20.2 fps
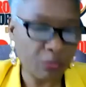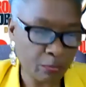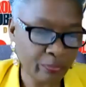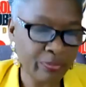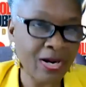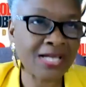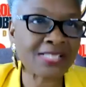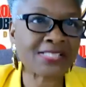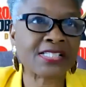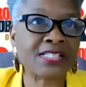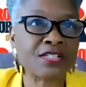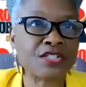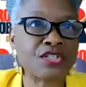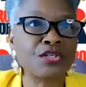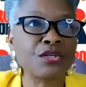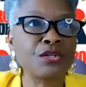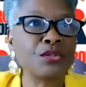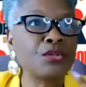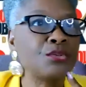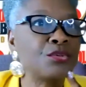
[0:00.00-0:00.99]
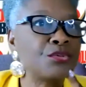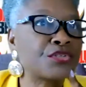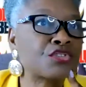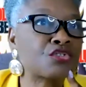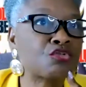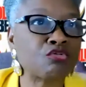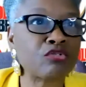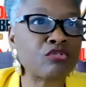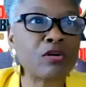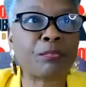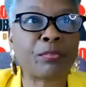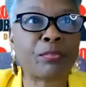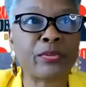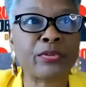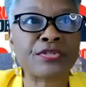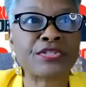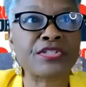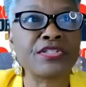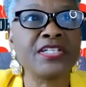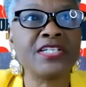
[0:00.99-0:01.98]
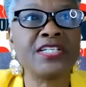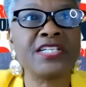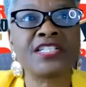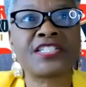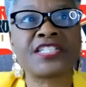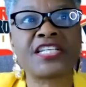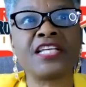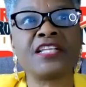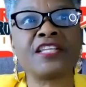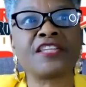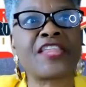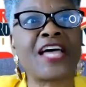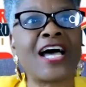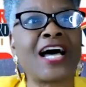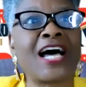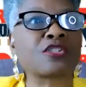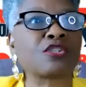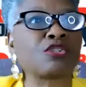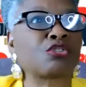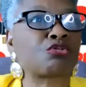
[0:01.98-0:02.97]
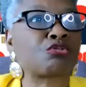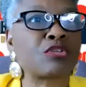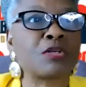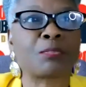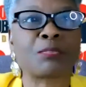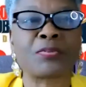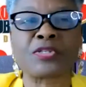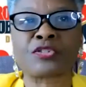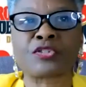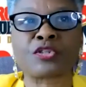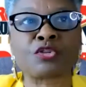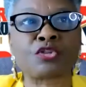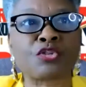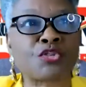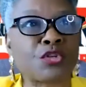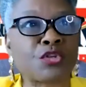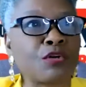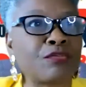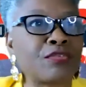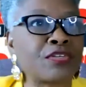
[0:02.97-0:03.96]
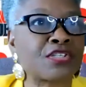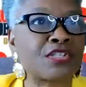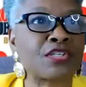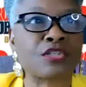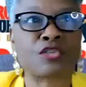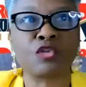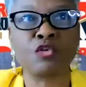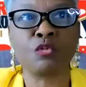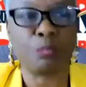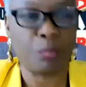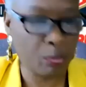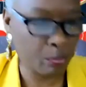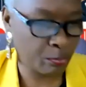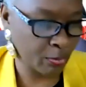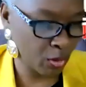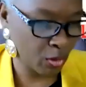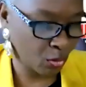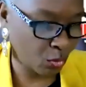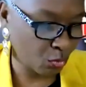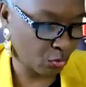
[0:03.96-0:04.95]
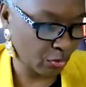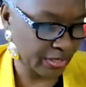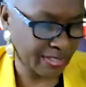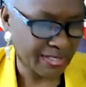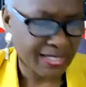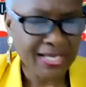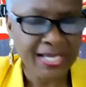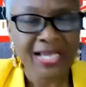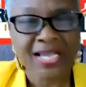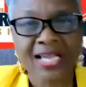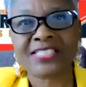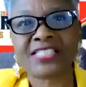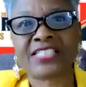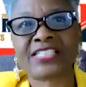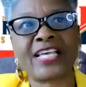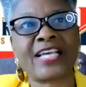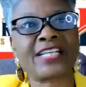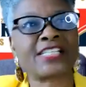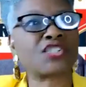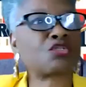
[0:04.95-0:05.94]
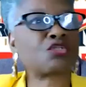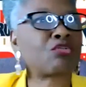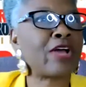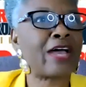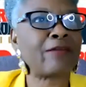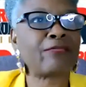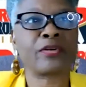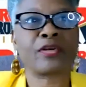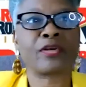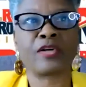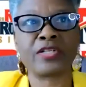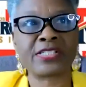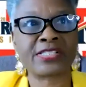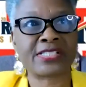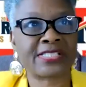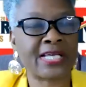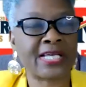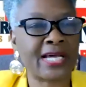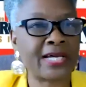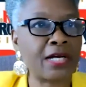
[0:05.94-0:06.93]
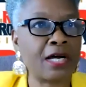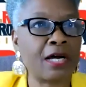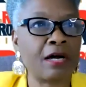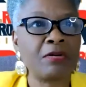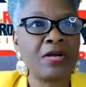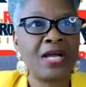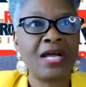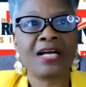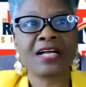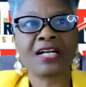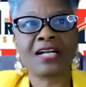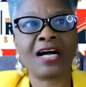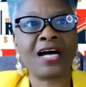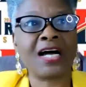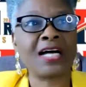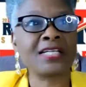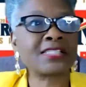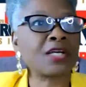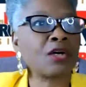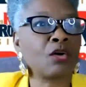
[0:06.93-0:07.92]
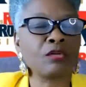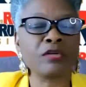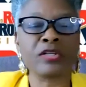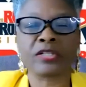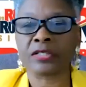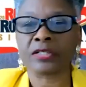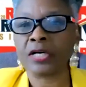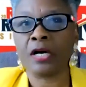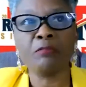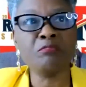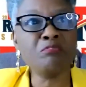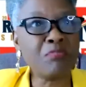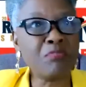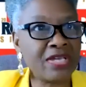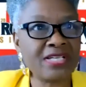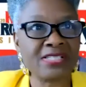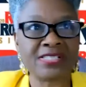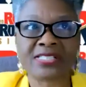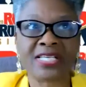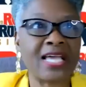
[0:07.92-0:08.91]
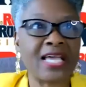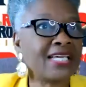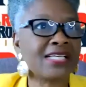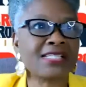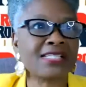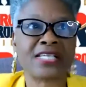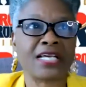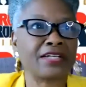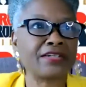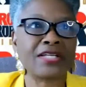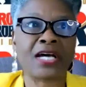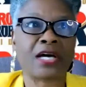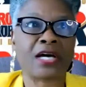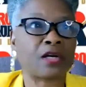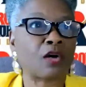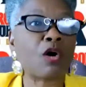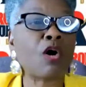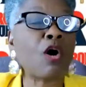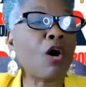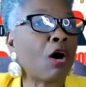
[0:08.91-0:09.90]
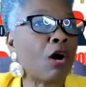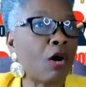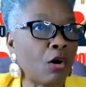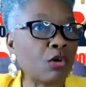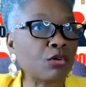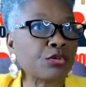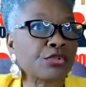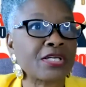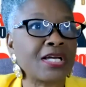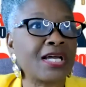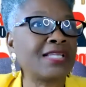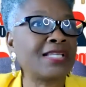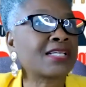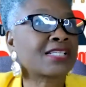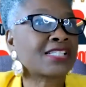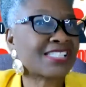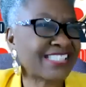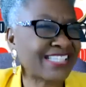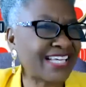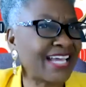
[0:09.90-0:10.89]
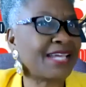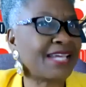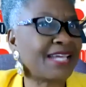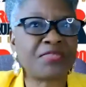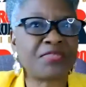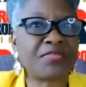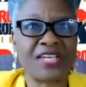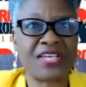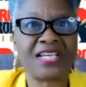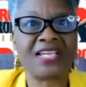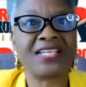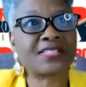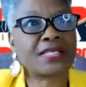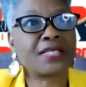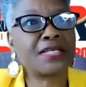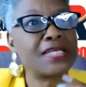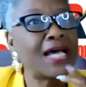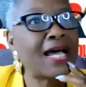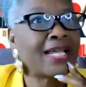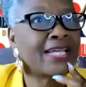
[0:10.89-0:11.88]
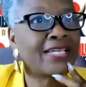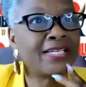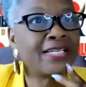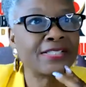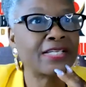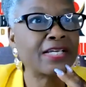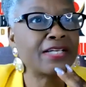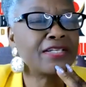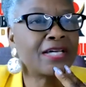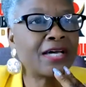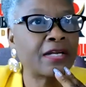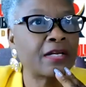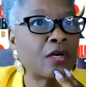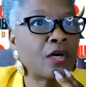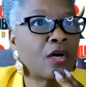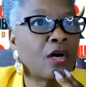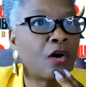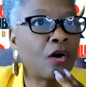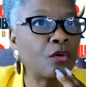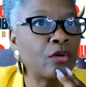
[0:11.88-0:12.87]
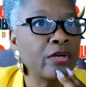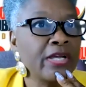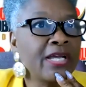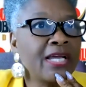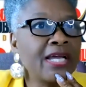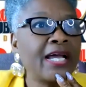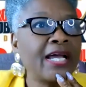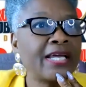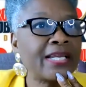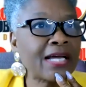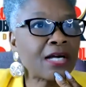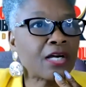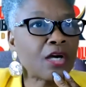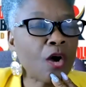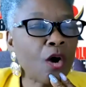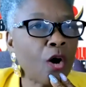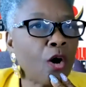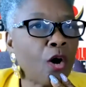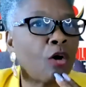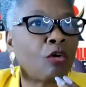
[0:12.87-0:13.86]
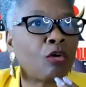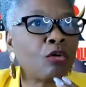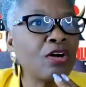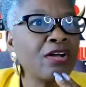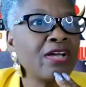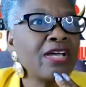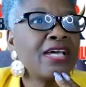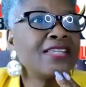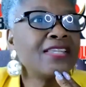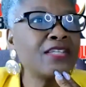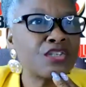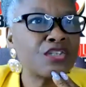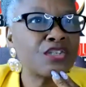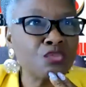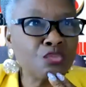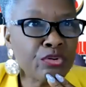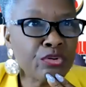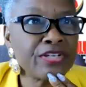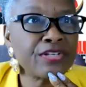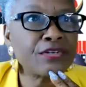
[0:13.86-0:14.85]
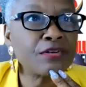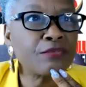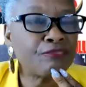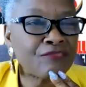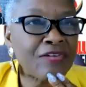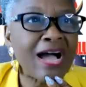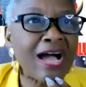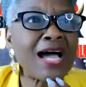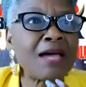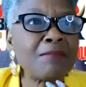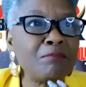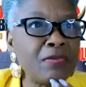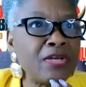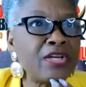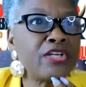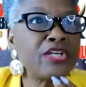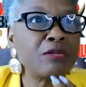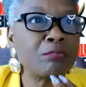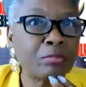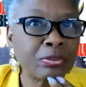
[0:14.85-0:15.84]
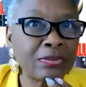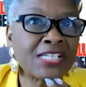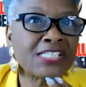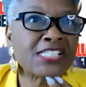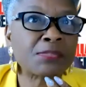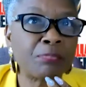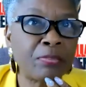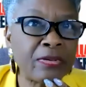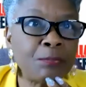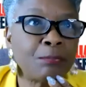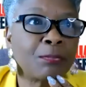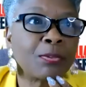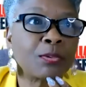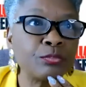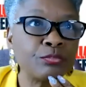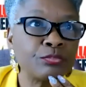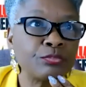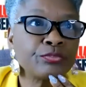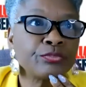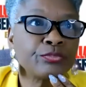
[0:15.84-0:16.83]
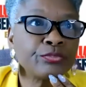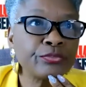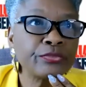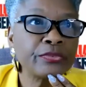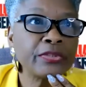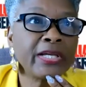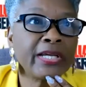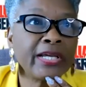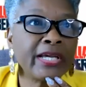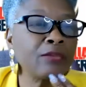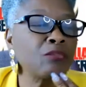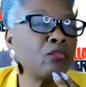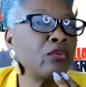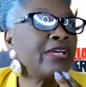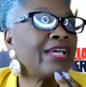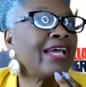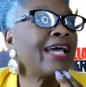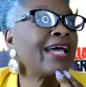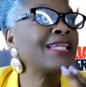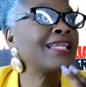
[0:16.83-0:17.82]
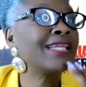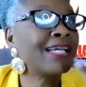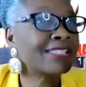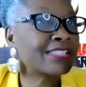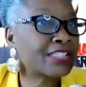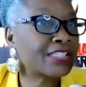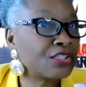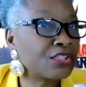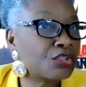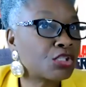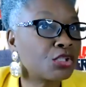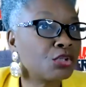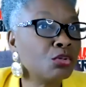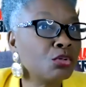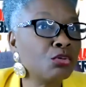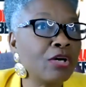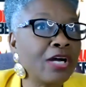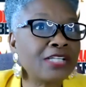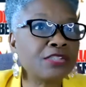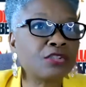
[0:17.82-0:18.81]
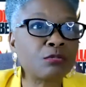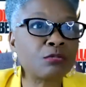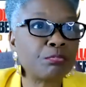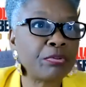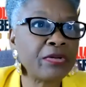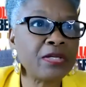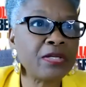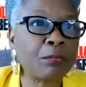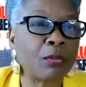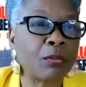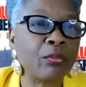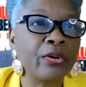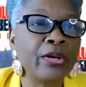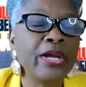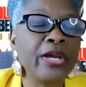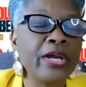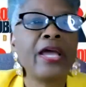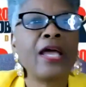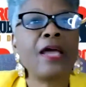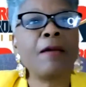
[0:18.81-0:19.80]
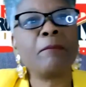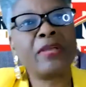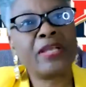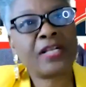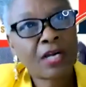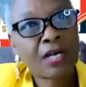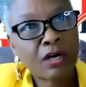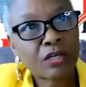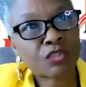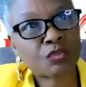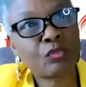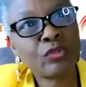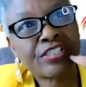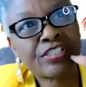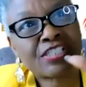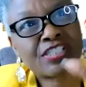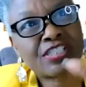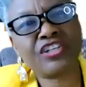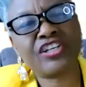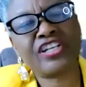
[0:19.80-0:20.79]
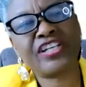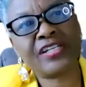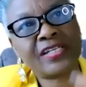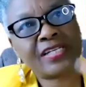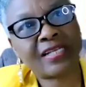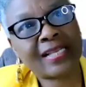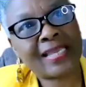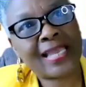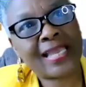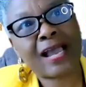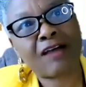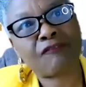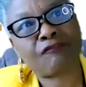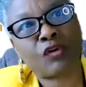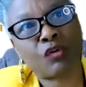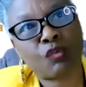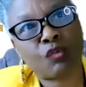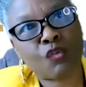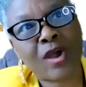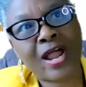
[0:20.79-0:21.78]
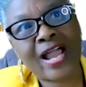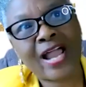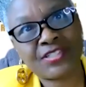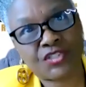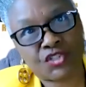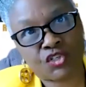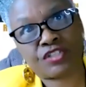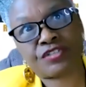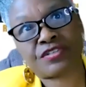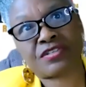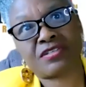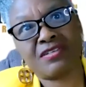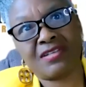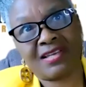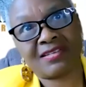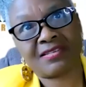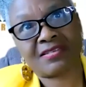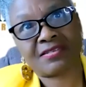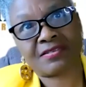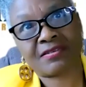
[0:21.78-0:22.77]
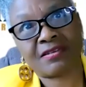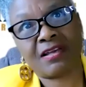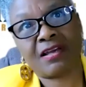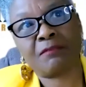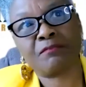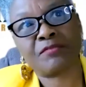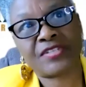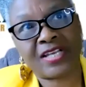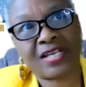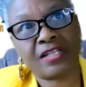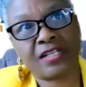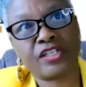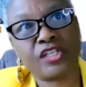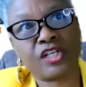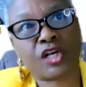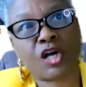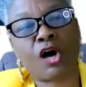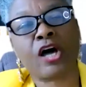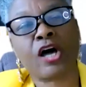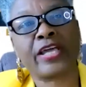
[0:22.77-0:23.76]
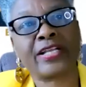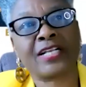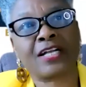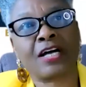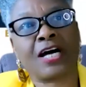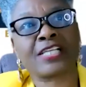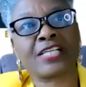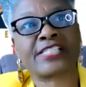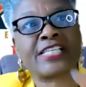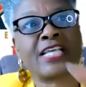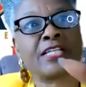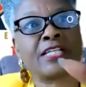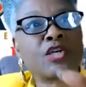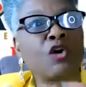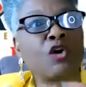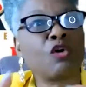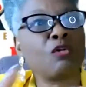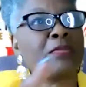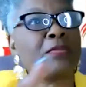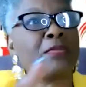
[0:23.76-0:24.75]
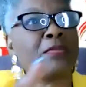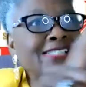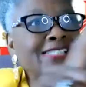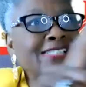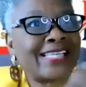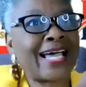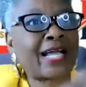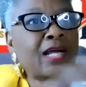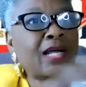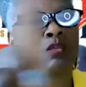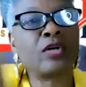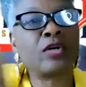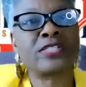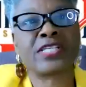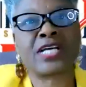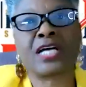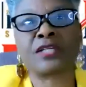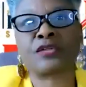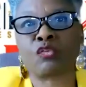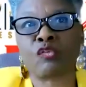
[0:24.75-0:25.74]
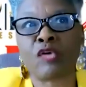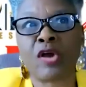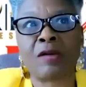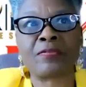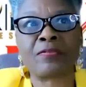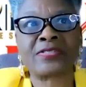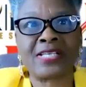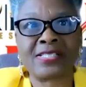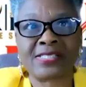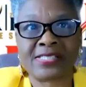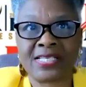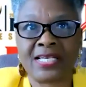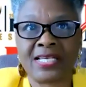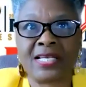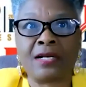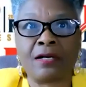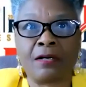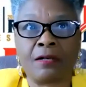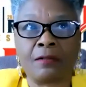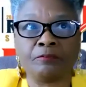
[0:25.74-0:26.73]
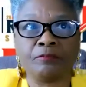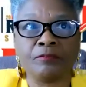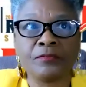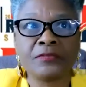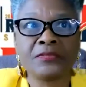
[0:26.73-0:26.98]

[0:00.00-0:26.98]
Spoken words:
Prostitute strippers needing 10,000 strippers to service the Super Bowl and sex traffic going to set up. God told me, said, is there not a cause? And the same thing tonight, is there not a call? And I called this region 5 million plus people. And we had less than 200 people. And because we stood in the gap for righteousness, I'm telling you, and God said, told me exactly what Dr. Roberts had set up.